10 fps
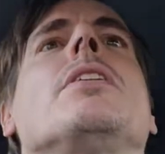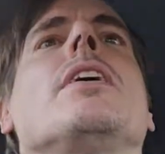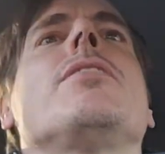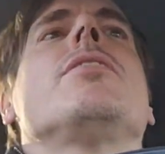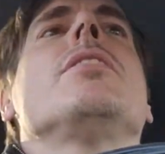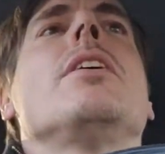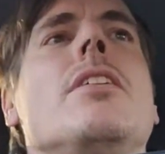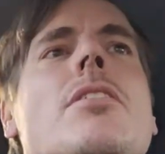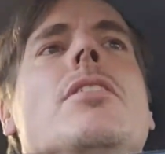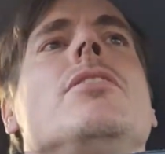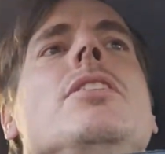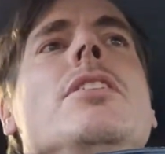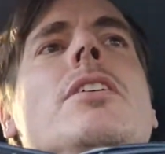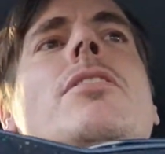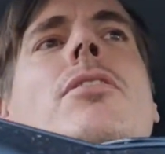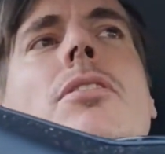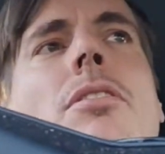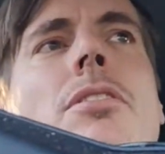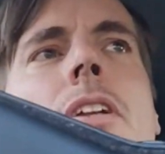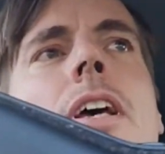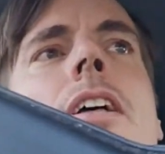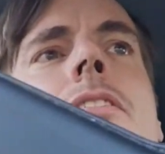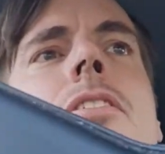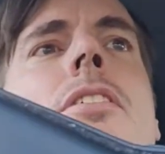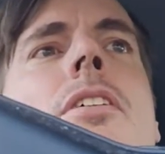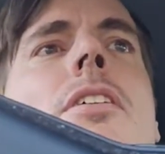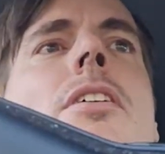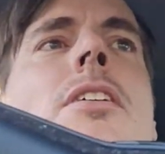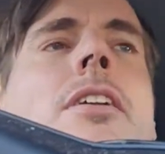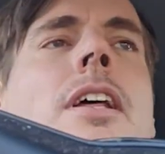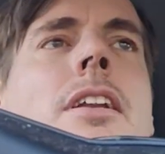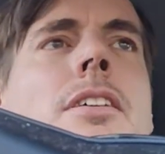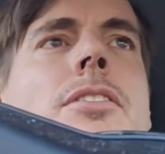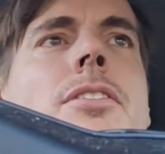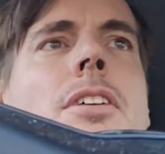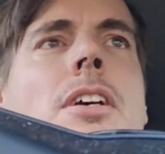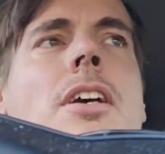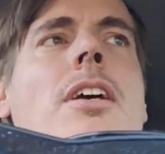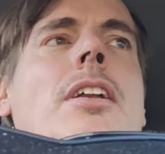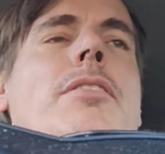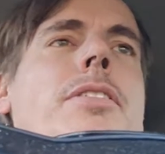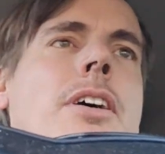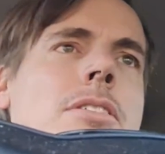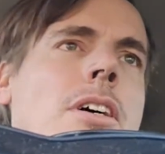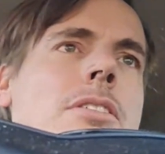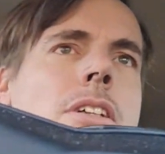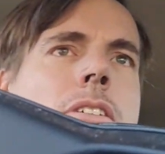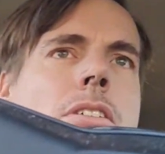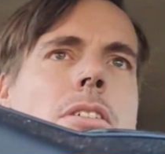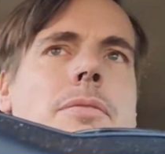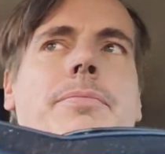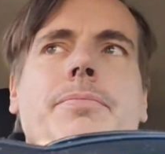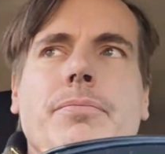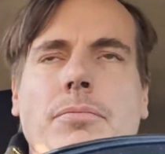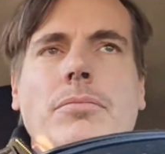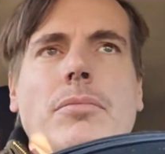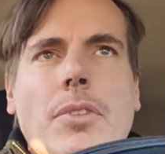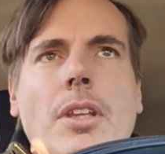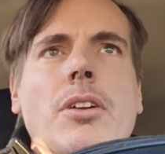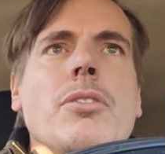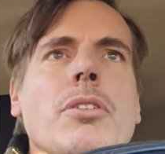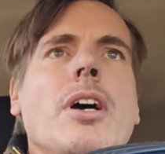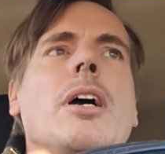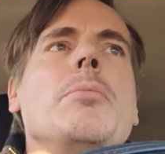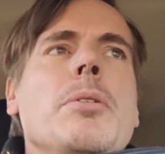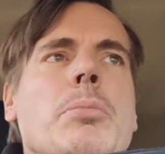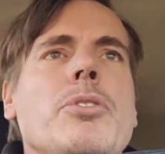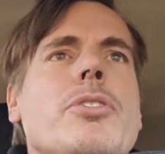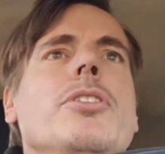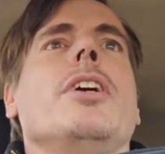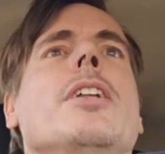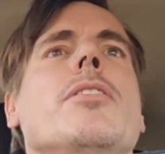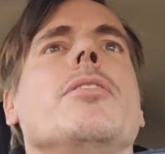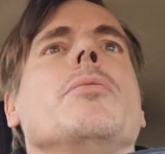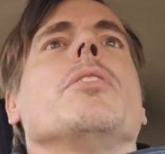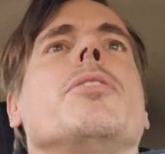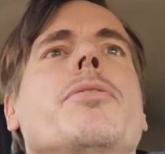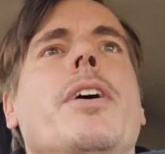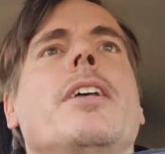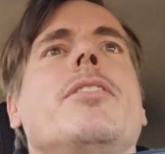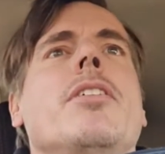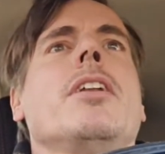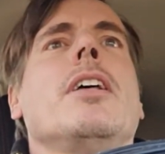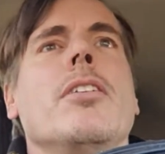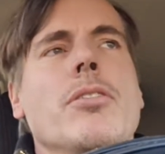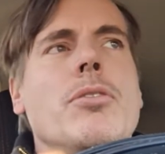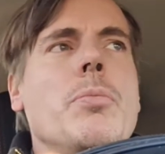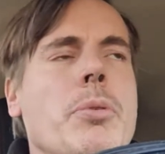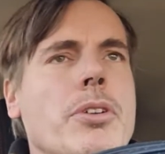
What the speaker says: test at the TT circuit in Essen in the Netherlands, we found out that the non-hybrid booster jet was faster than the 2.0